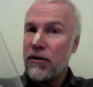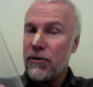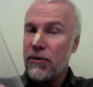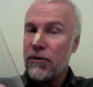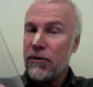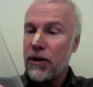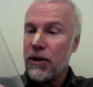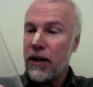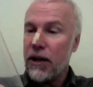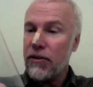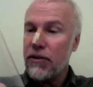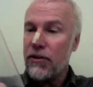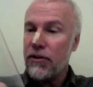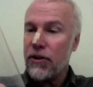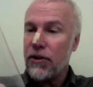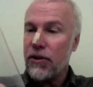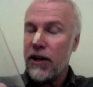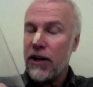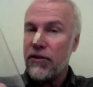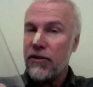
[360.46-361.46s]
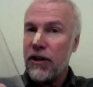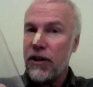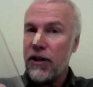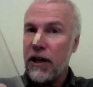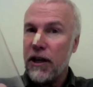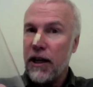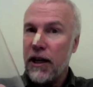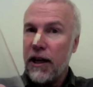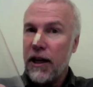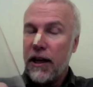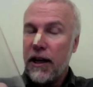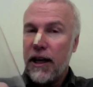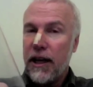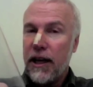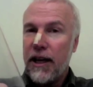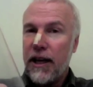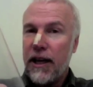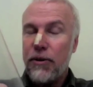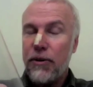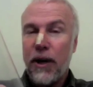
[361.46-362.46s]
through concentration,
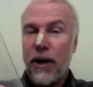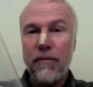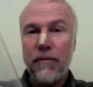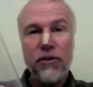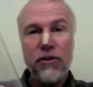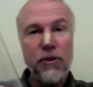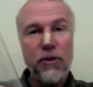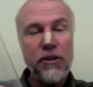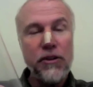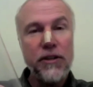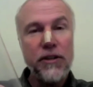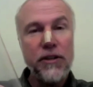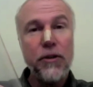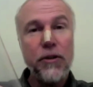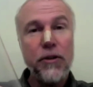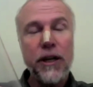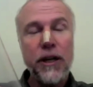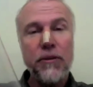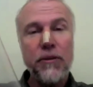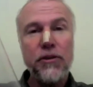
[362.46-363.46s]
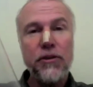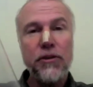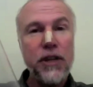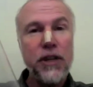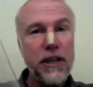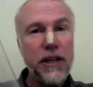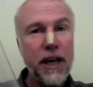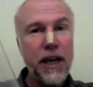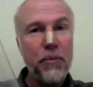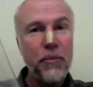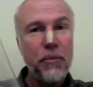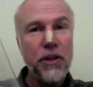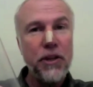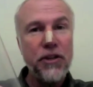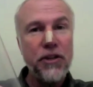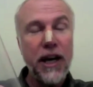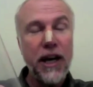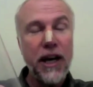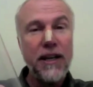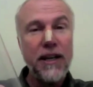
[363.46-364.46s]
and you have a choice now. You can either sit down
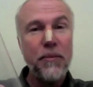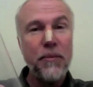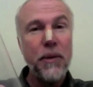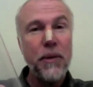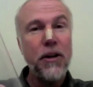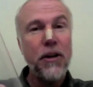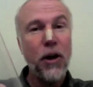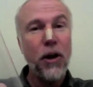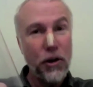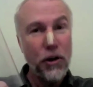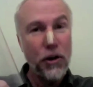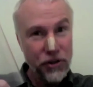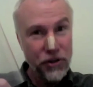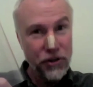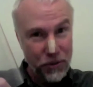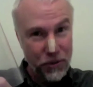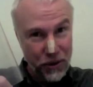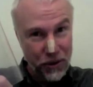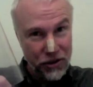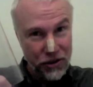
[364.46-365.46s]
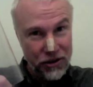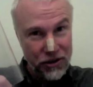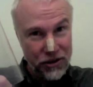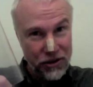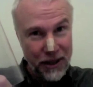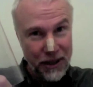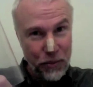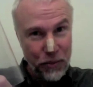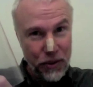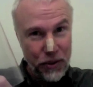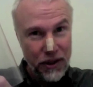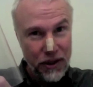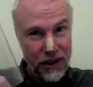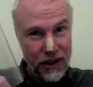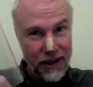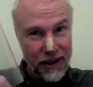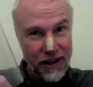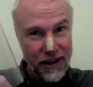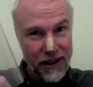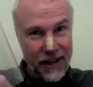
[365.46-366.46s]
beside him and also go to sleep,
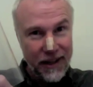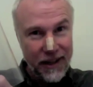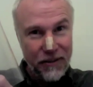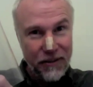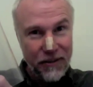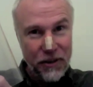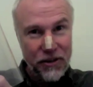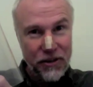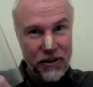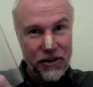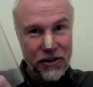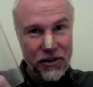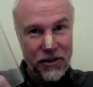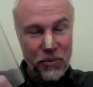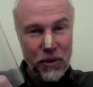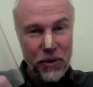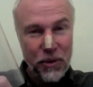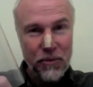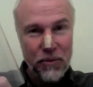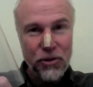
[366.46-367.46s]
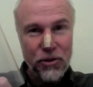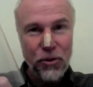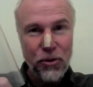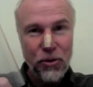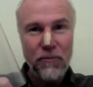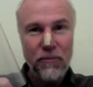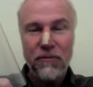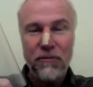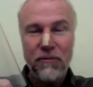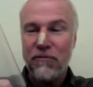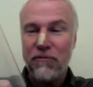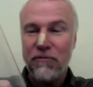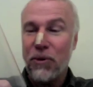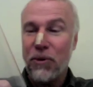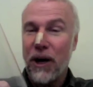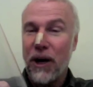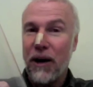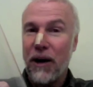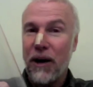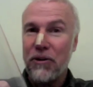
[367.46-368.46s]
which is to be absorbed for
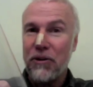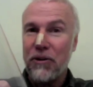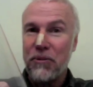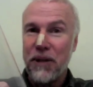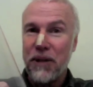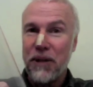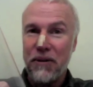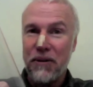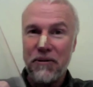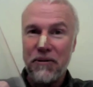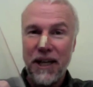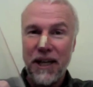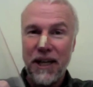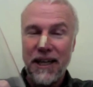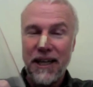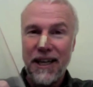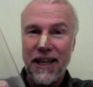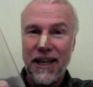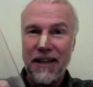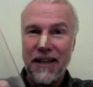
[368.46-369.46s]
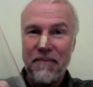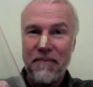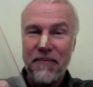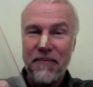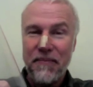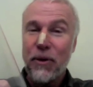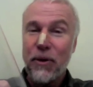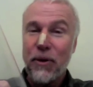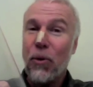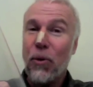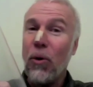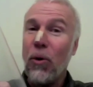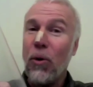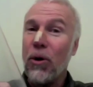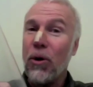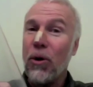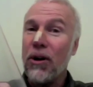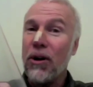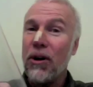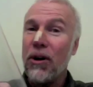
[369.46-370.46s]
four hours without thinking,
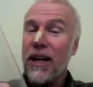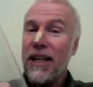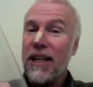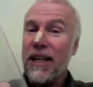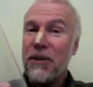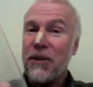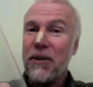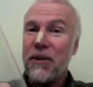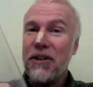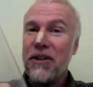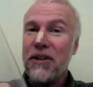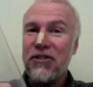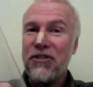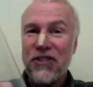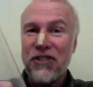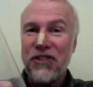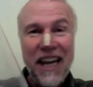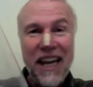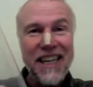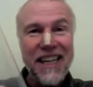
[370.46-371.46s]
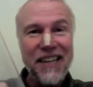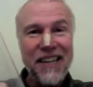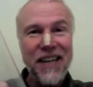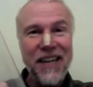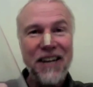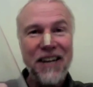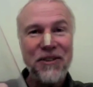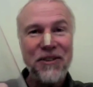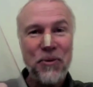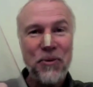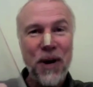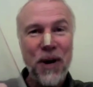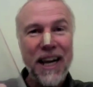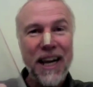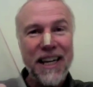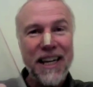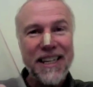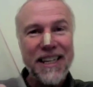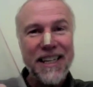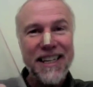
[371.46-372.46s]
or you can shake his ass
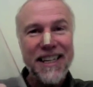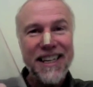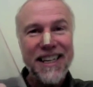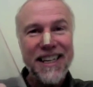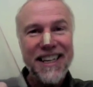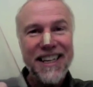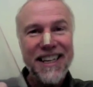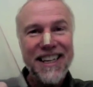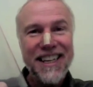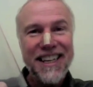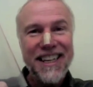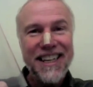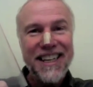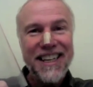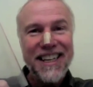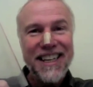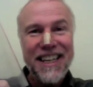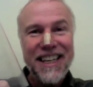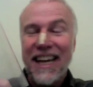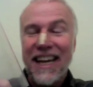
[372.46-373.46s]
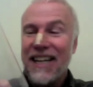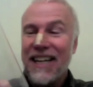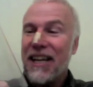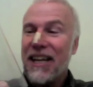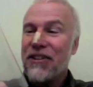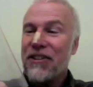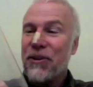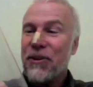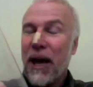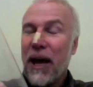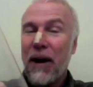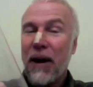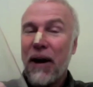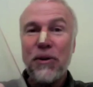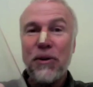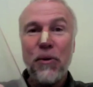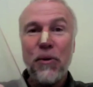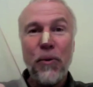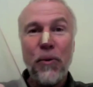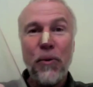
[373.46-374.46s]
awake. Mm-hmm. And and so how do
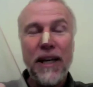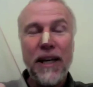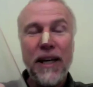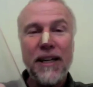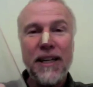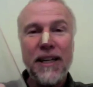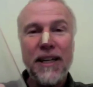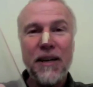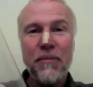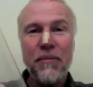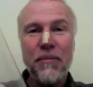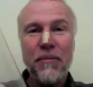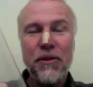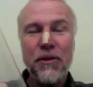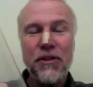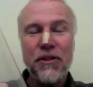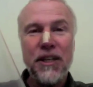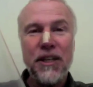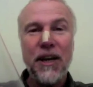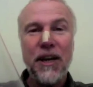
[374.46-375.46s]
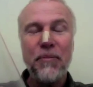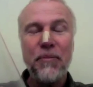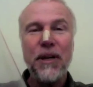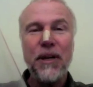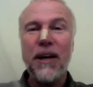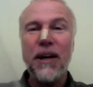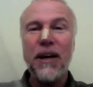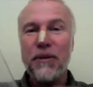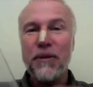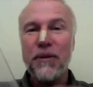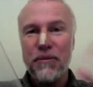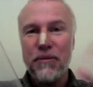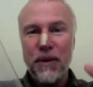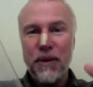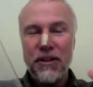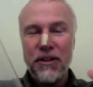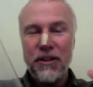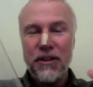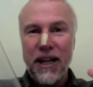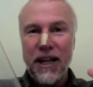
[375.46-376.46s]
you awaken him? You sit down behind,
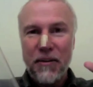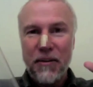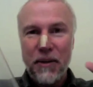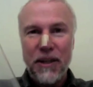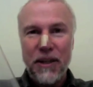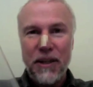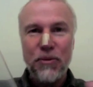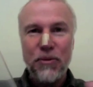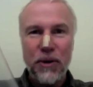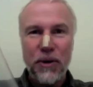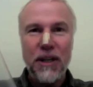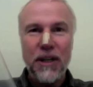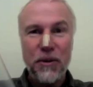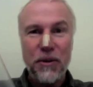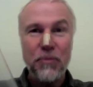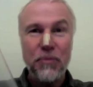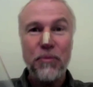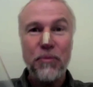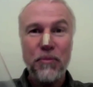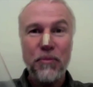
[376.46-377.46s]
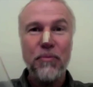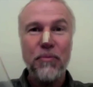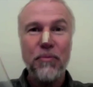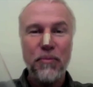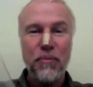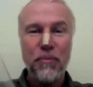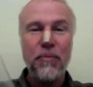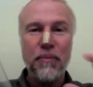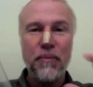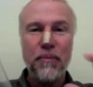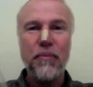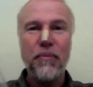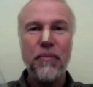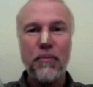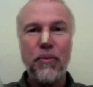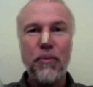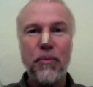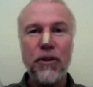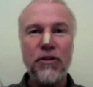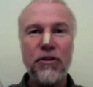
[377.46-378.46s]
beside him and you and you
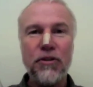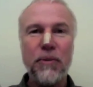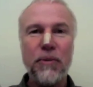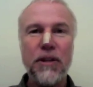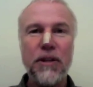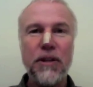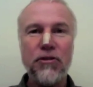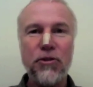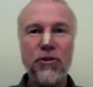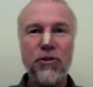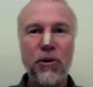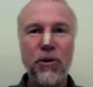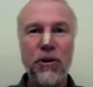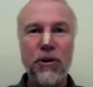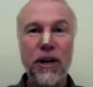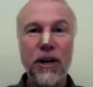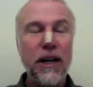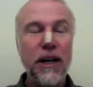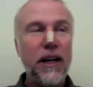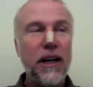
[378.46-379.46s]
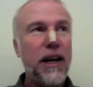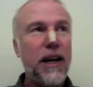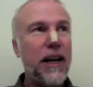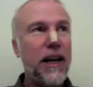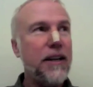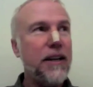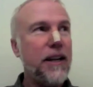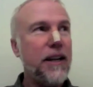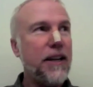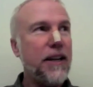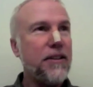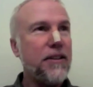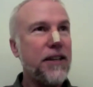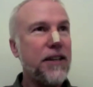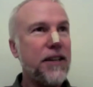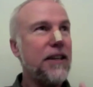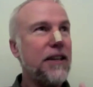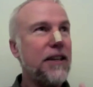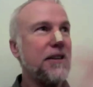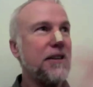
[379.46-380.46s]
push him on the shoulder and and
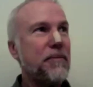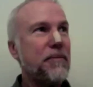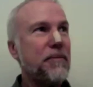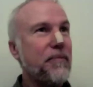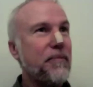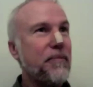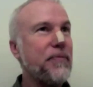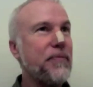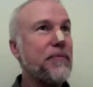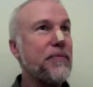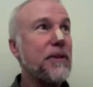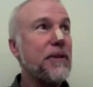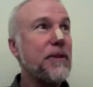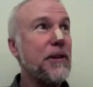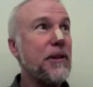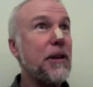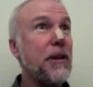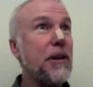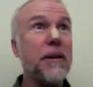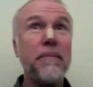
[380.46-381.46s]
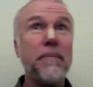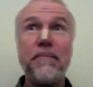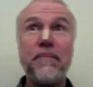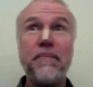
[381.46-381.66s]
say, "Look,